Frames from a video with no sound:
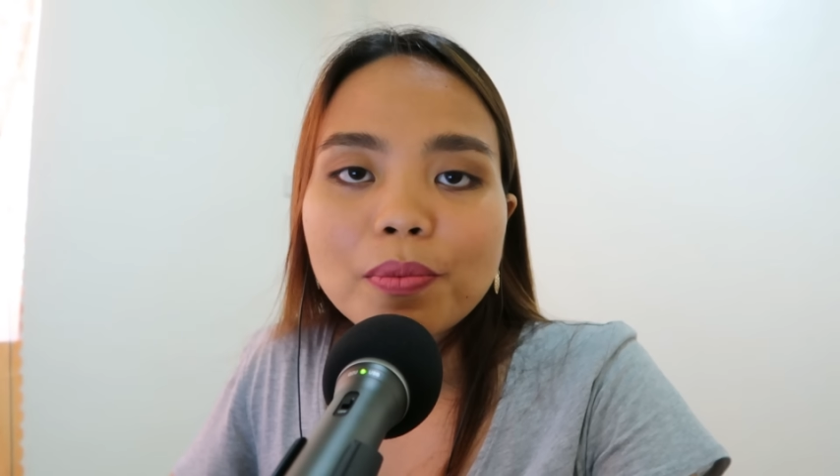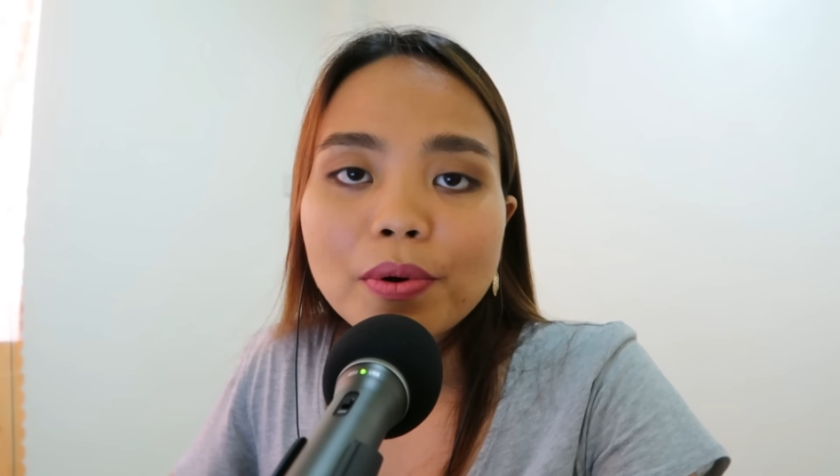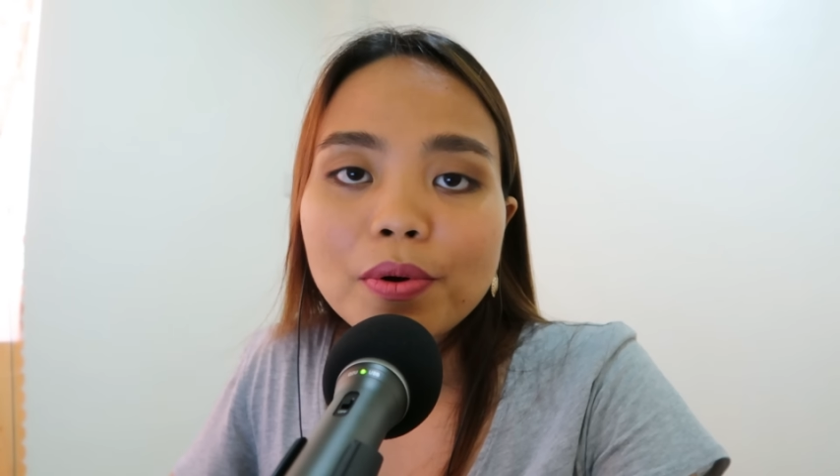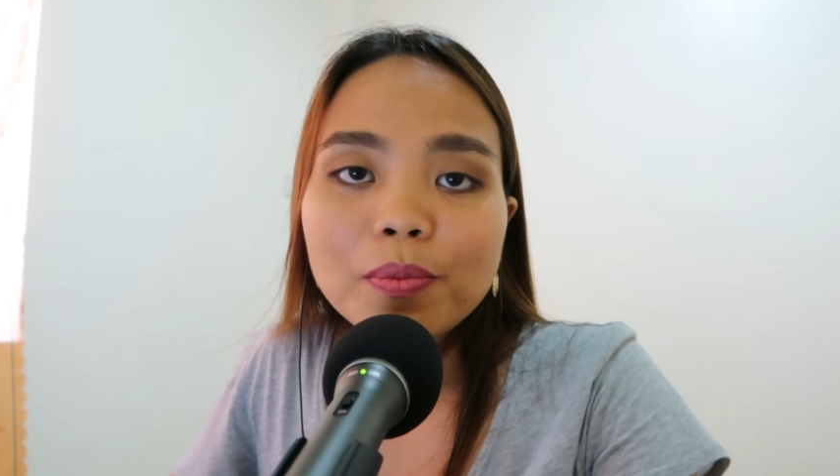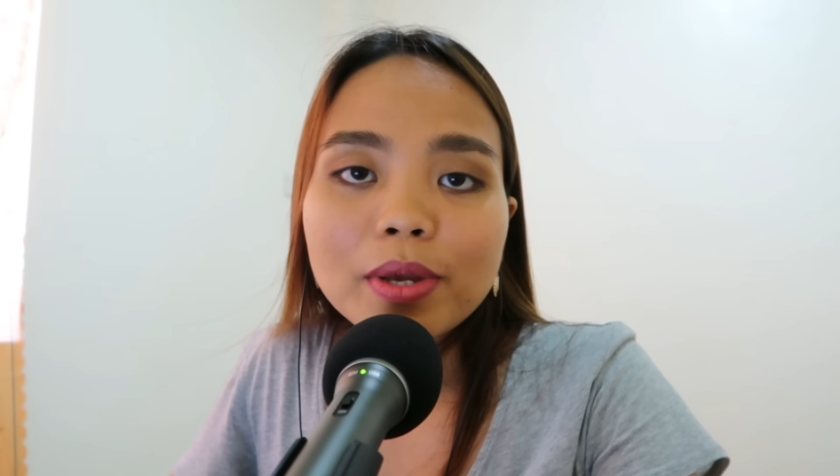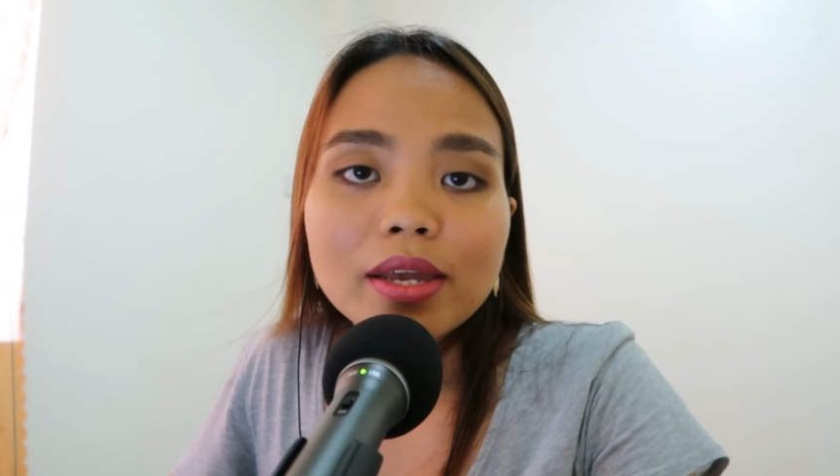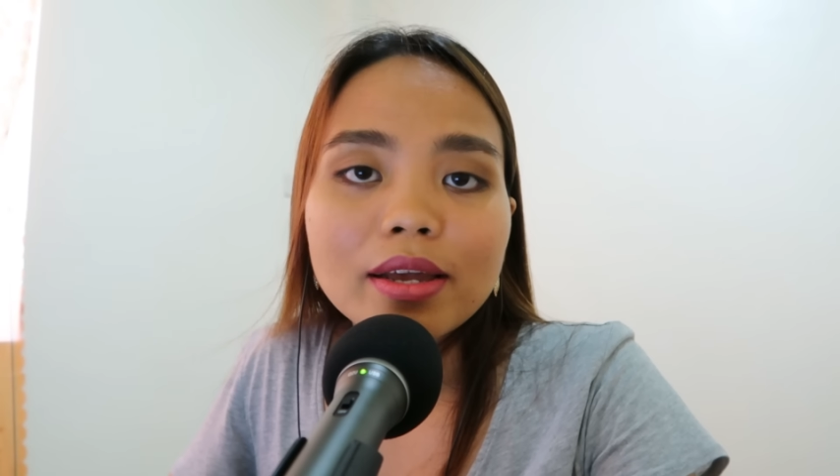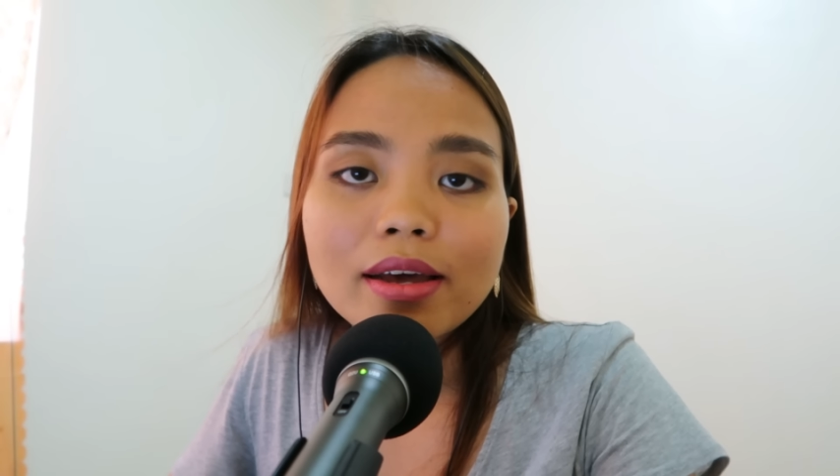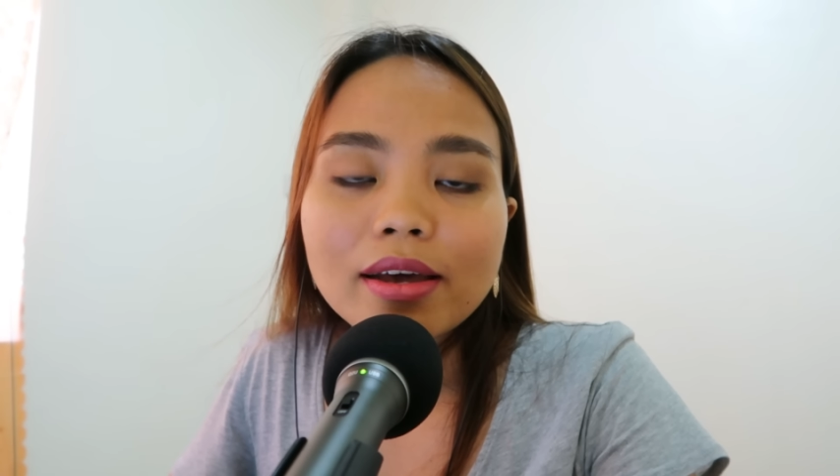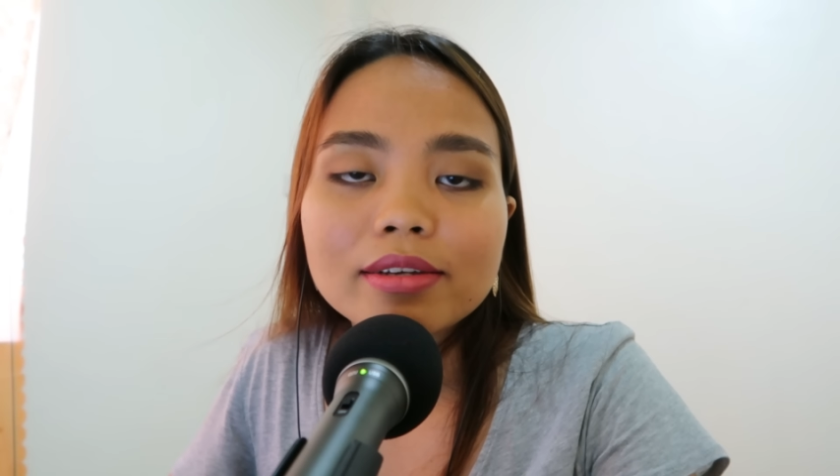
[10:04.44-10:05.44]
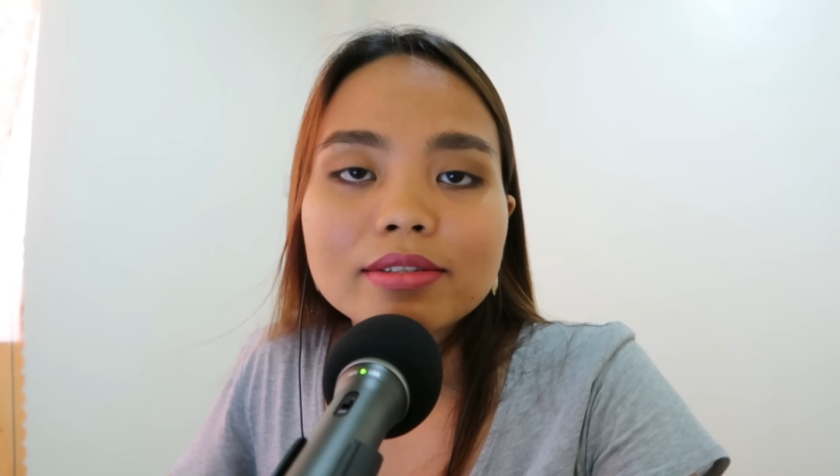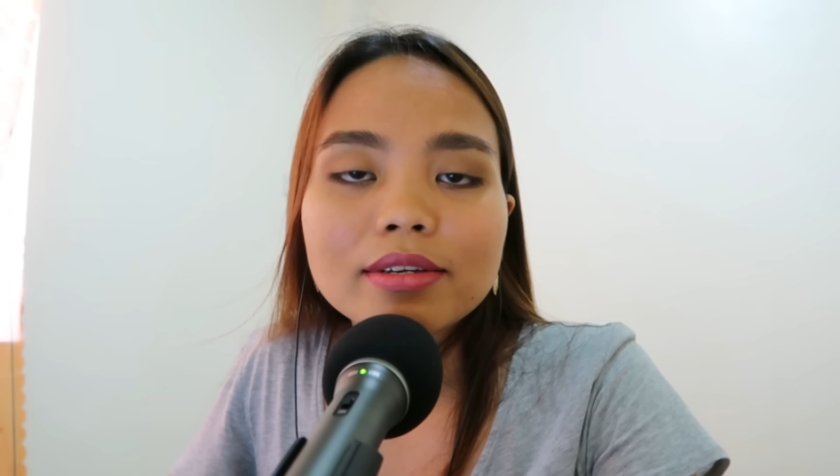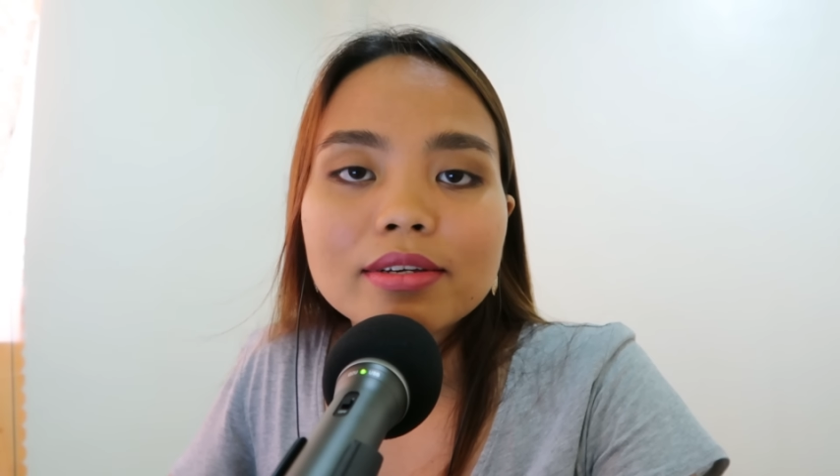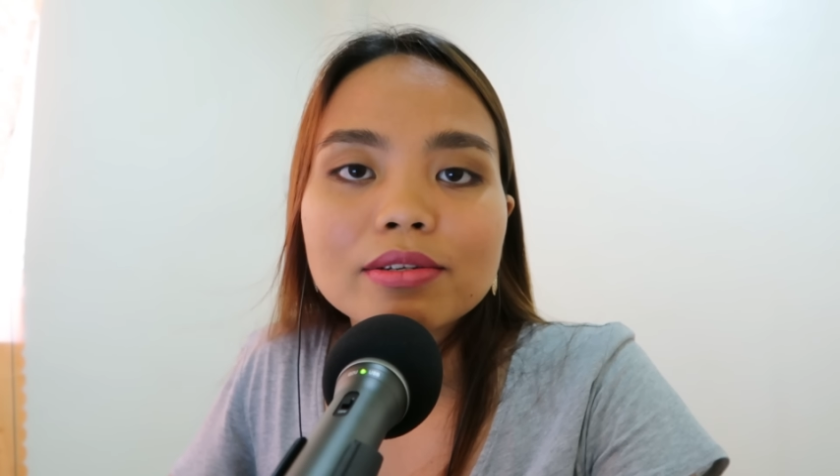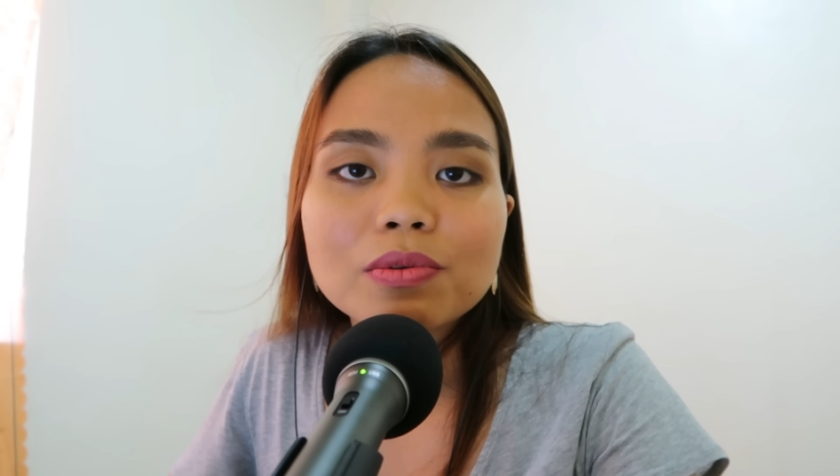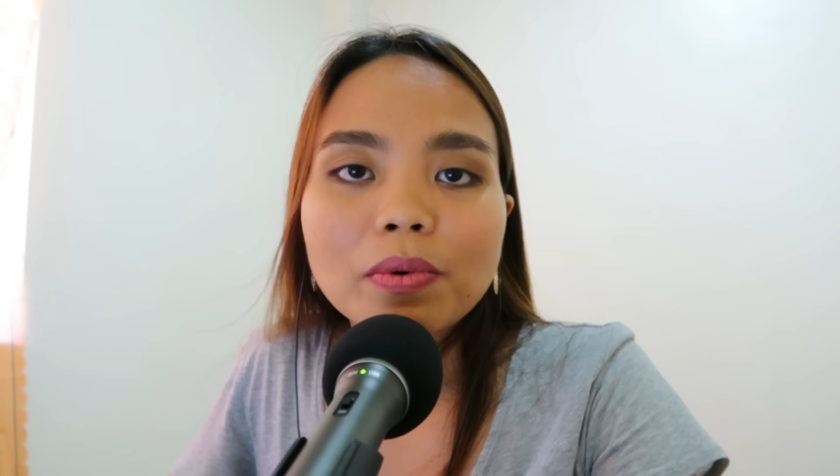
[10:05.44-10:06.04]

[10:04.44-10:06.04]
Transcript: Probing, guys, is